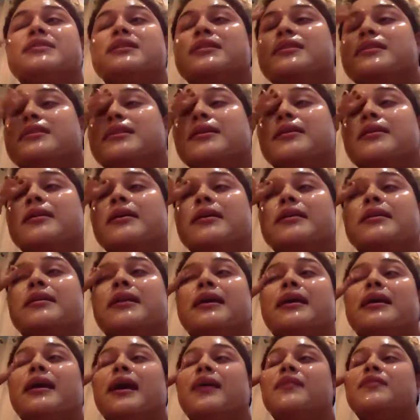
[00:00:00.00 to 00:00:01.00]
I don't have to
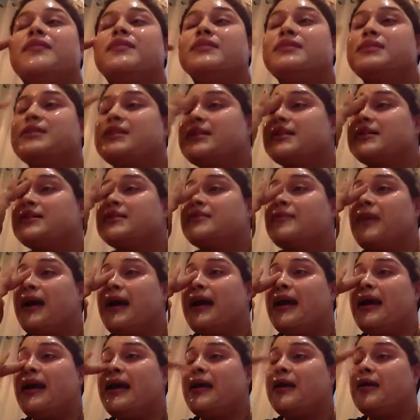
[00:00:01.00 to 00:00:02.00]
sit there and like
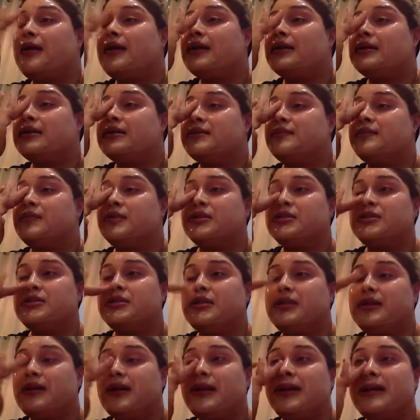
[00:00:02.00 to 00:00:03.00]
have to because my
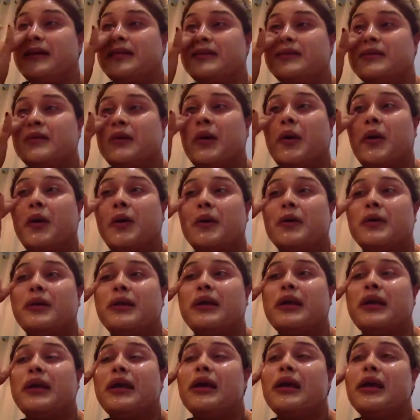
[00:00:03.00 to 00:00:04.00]
hair is bushy,
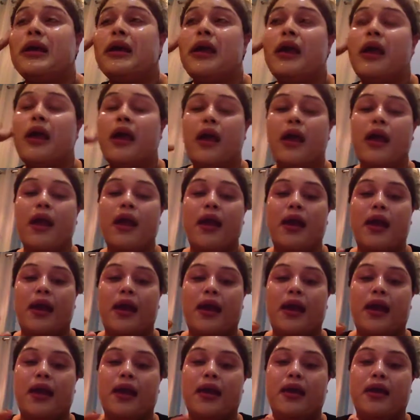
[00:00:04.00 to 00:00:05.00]
like it's
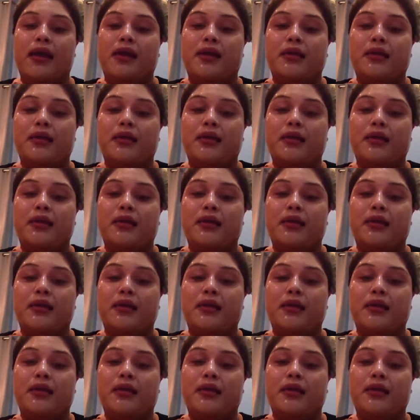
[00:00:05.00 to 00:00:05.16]
curly,